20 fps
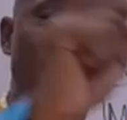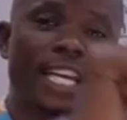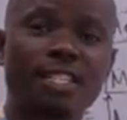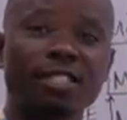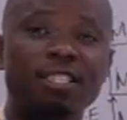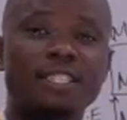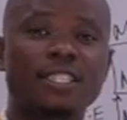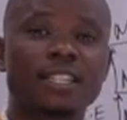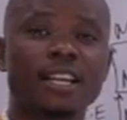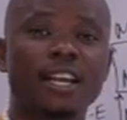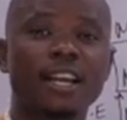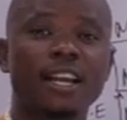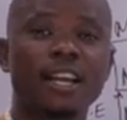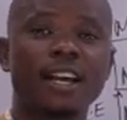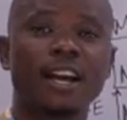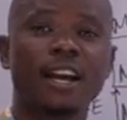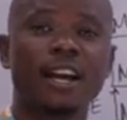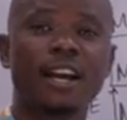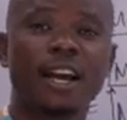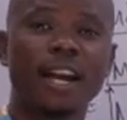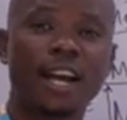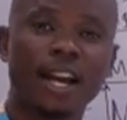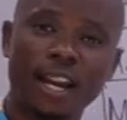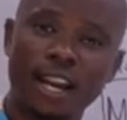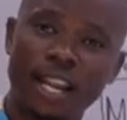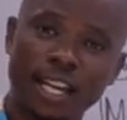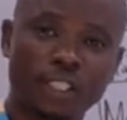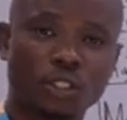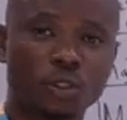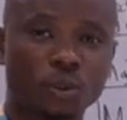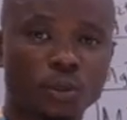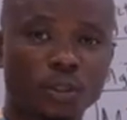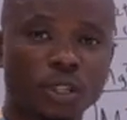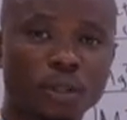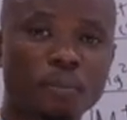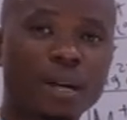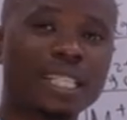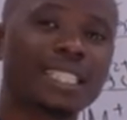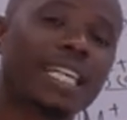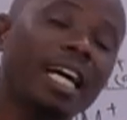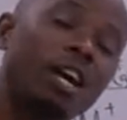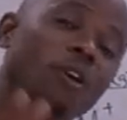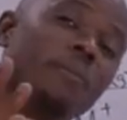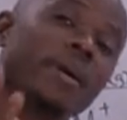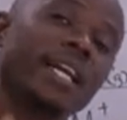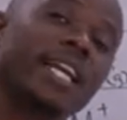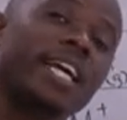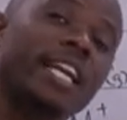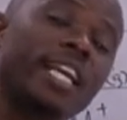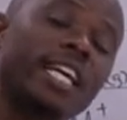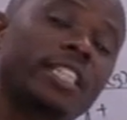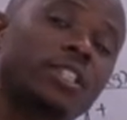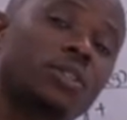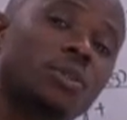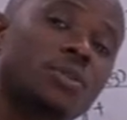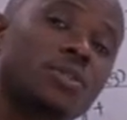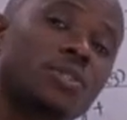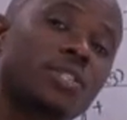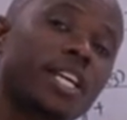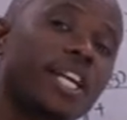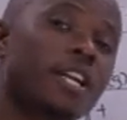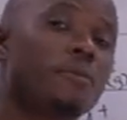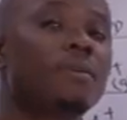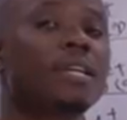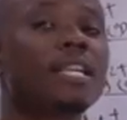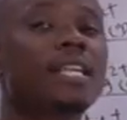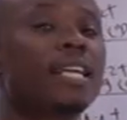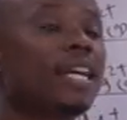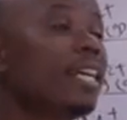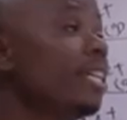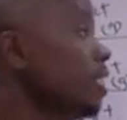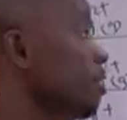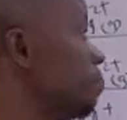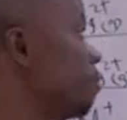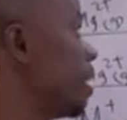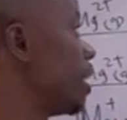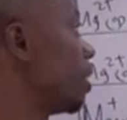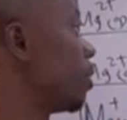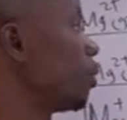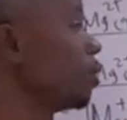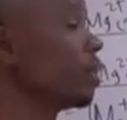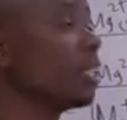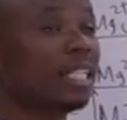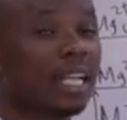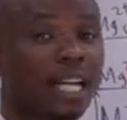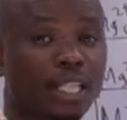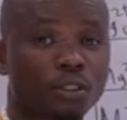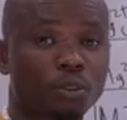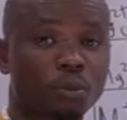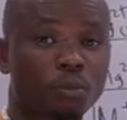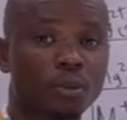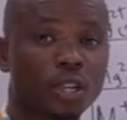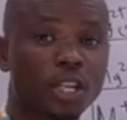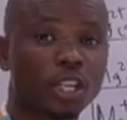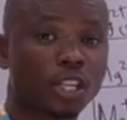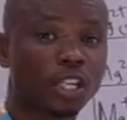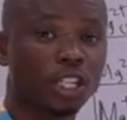gains electron. But how many electrons can be gained by a chlorine atom?